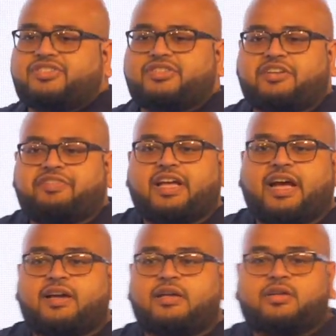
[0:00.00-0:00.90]
that we
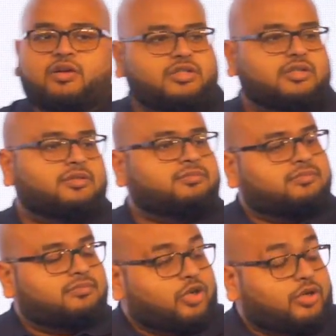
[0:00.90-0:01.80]
handle
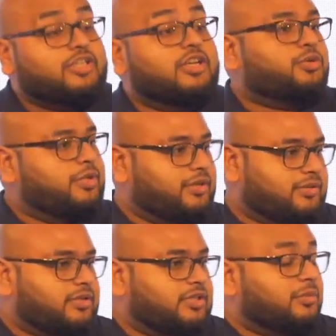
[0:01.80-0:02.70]
on a
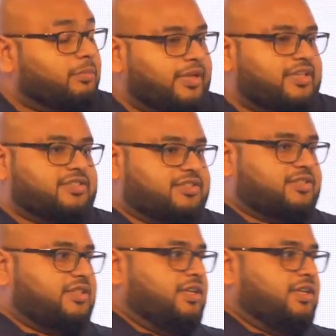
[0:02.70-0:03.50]
year-to-year basis,